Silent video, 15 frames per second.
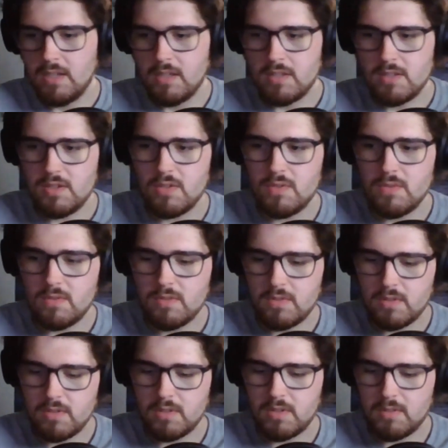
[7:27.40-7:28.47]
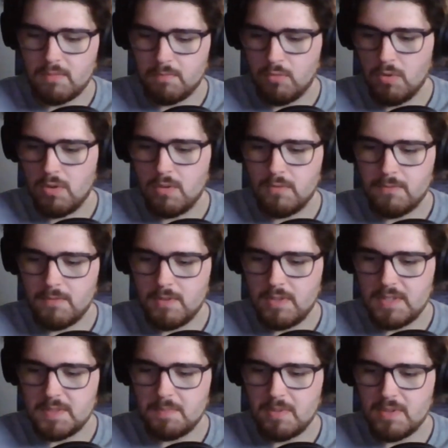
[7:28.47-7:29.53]
the role for
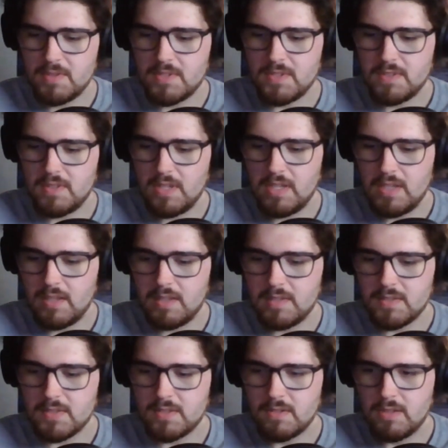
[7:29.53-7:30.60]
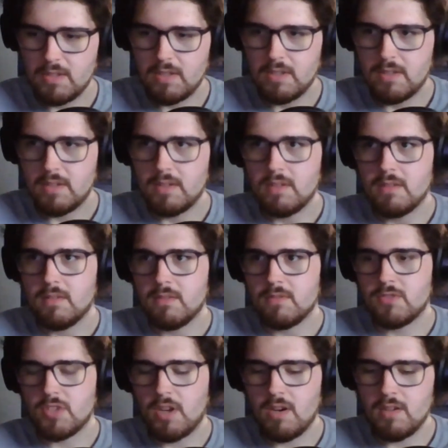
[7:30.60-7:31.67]
this person is
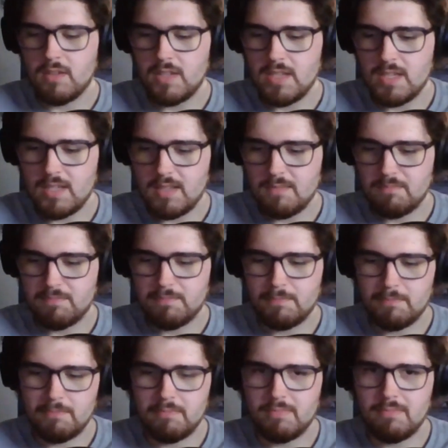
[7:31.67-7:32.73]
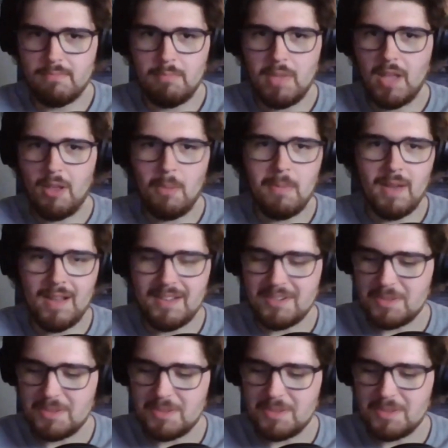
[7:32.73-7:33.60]
Charlie Bellbottom,